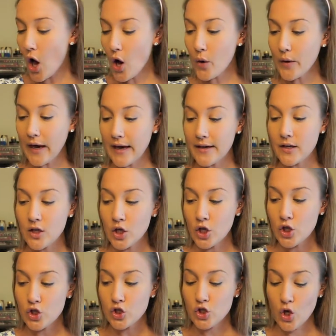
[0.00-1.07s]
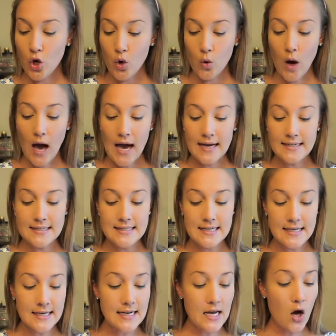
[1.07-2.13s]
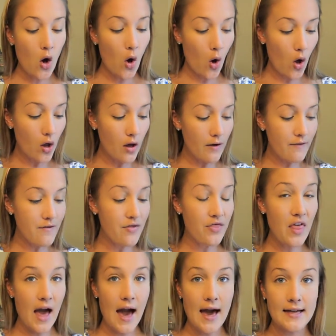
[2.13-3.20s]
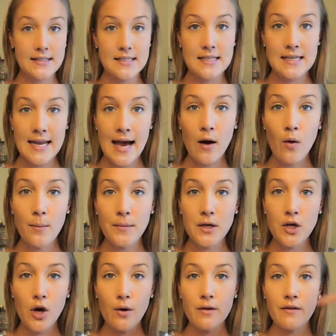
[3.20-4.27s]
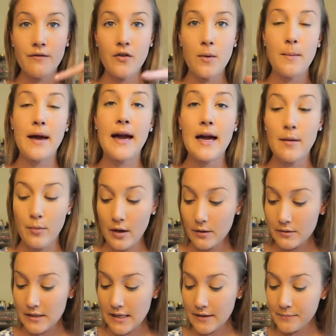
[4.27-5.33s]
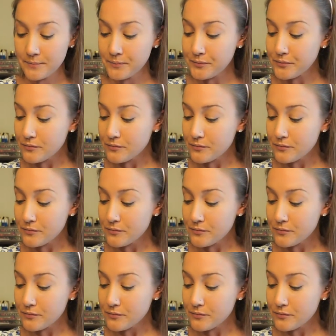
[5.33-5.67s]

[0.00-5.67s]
Okay, so I did all of that. Now I'm gonna go in and fill my eyebrows in.